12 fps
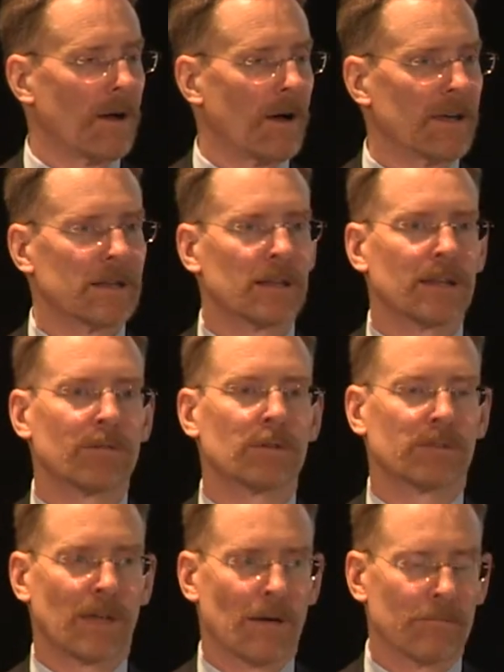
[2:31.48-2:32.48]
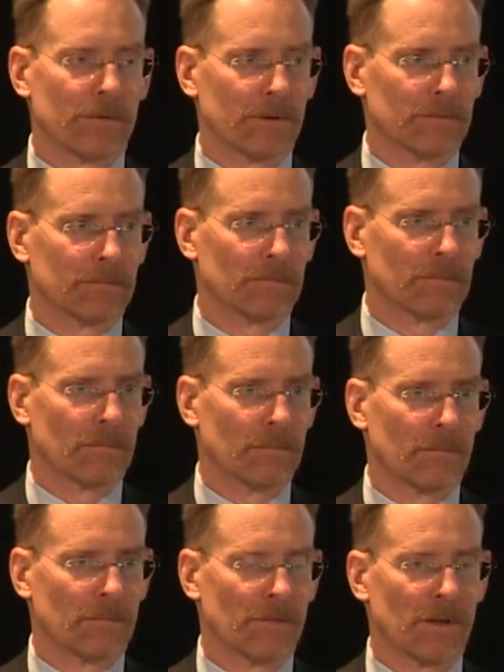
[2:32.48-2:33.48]
I get a level of comfort.
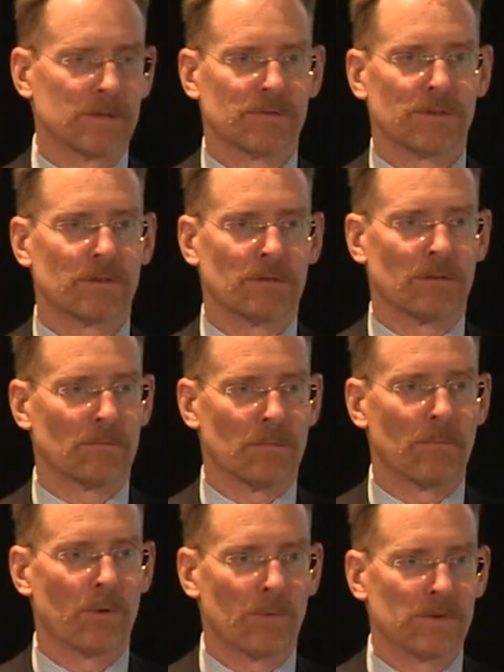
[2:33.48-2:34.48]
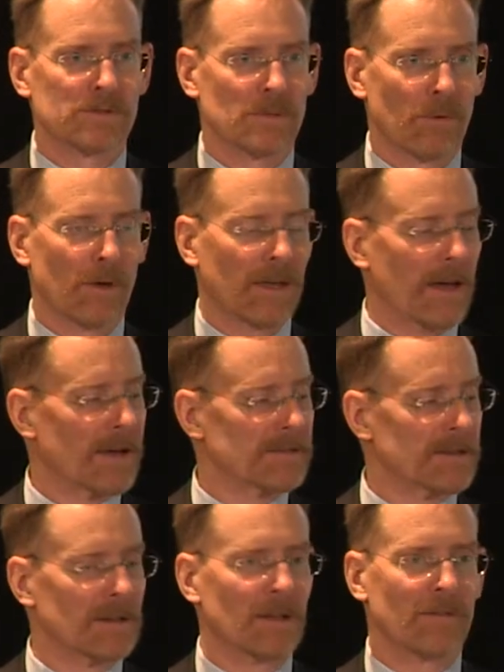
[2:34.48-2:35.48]
Those of you who can remember when we used to buy cars
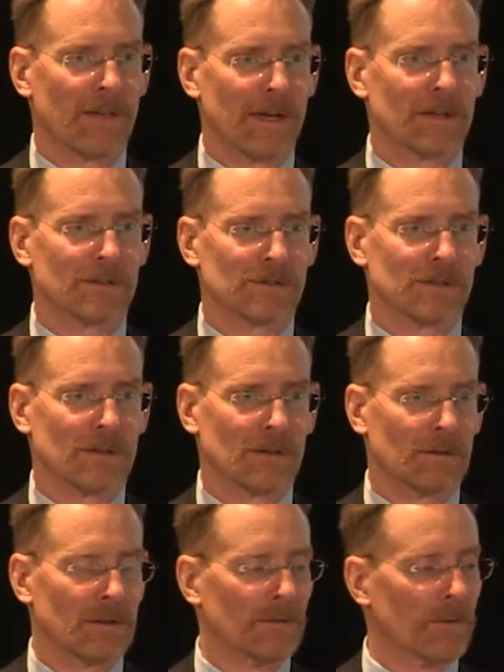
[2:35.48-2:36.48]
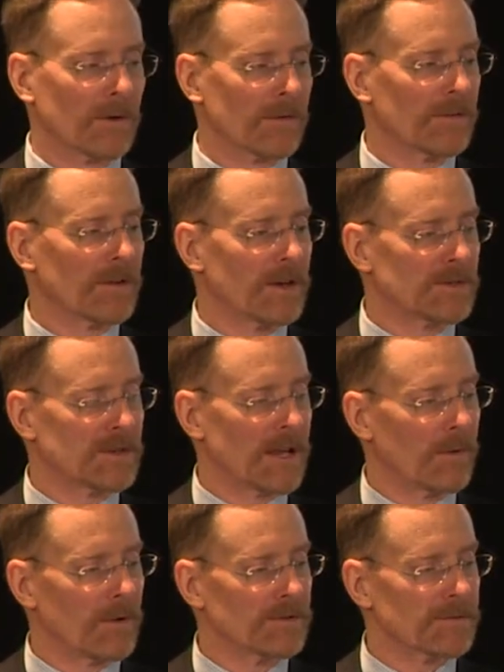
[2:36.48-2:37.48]
that didn't have air conditioning, what a revelation that
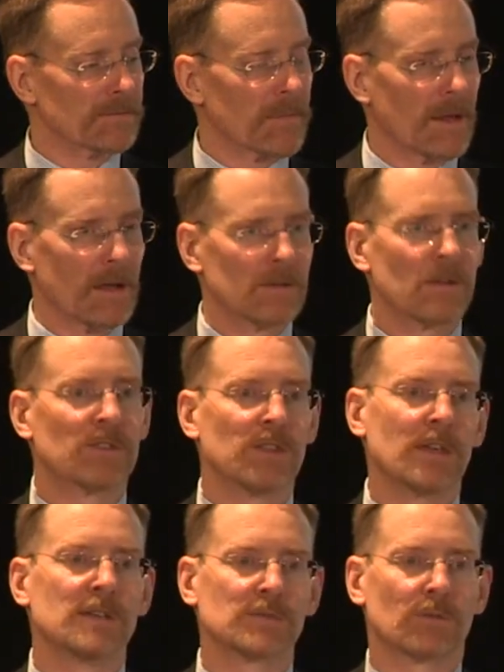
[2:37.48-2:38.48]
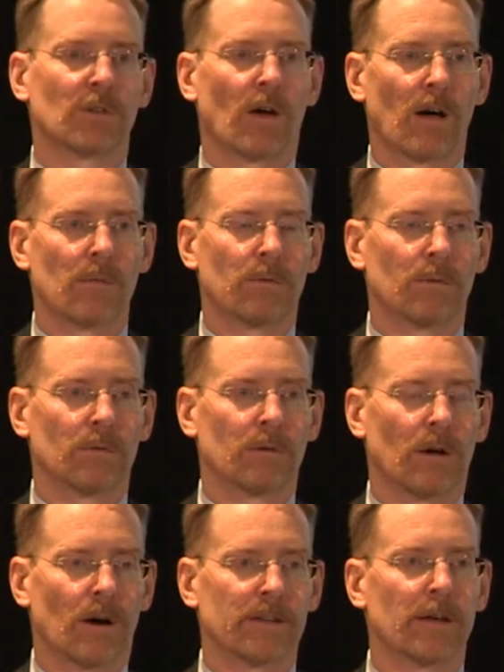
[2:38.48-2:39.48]
was. The thing is reliable.
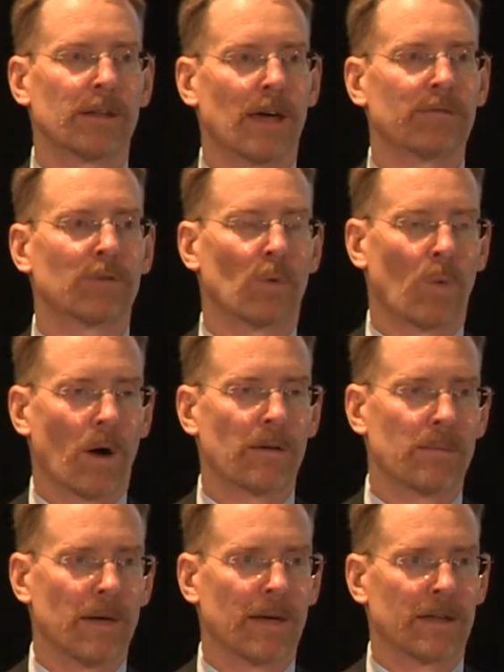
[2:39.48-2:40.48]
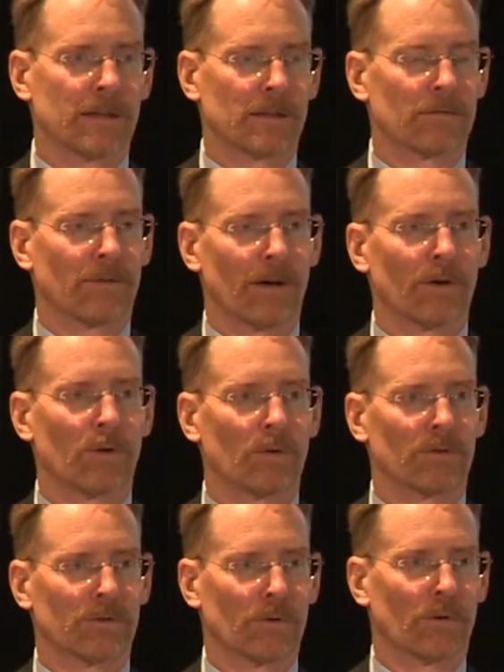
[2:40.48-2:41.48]
I don't have to worry about getting the phone
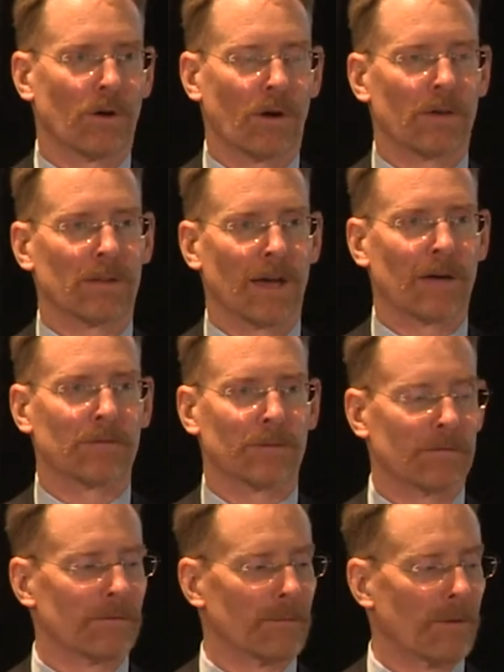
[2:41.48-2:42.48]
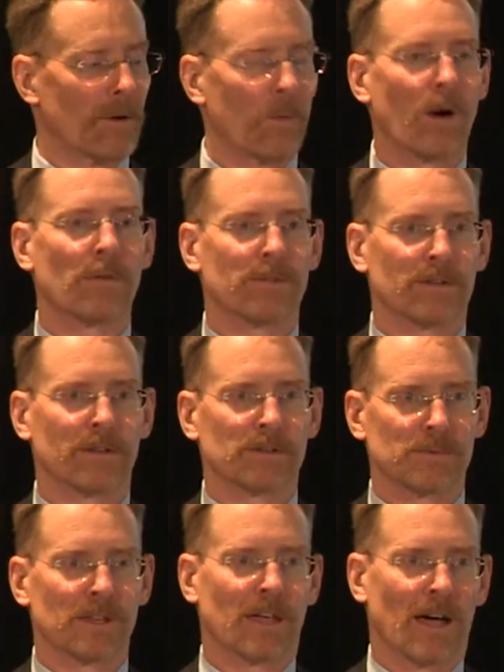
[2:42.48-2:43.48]
call at 2 o'clock in the afternoon from my wife that tells
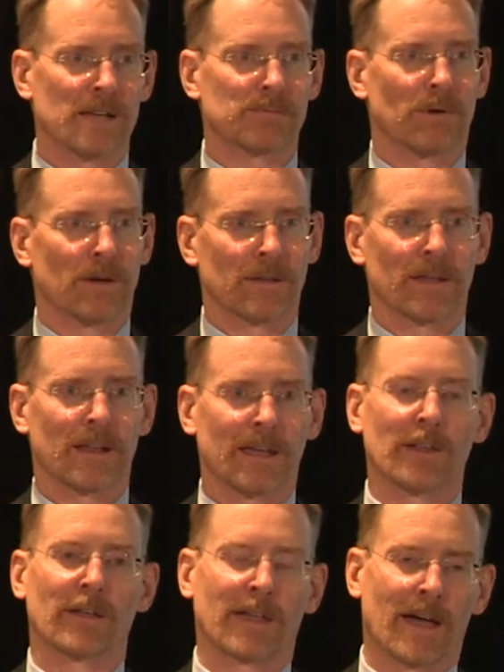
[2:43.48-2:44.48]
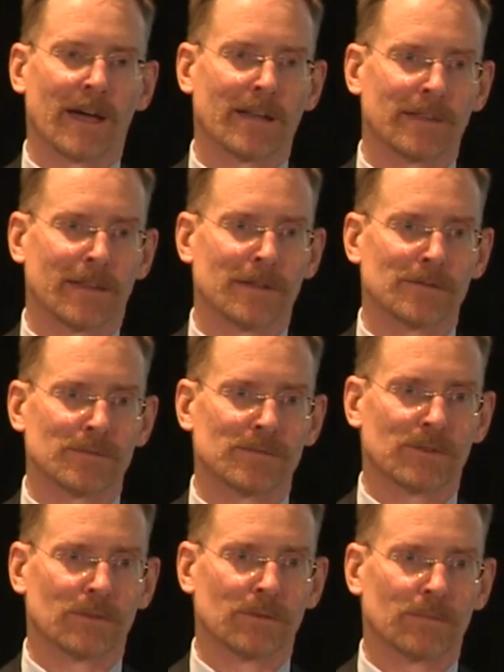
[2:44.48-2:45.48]
me the car's broken down again and I can't get the kids from
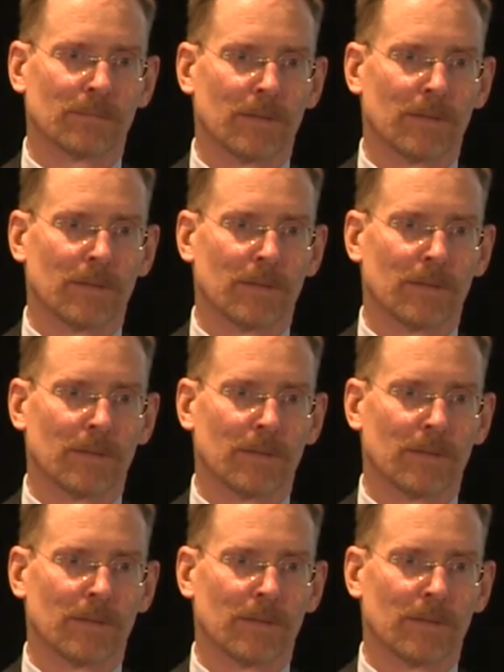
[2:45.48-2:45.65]
school.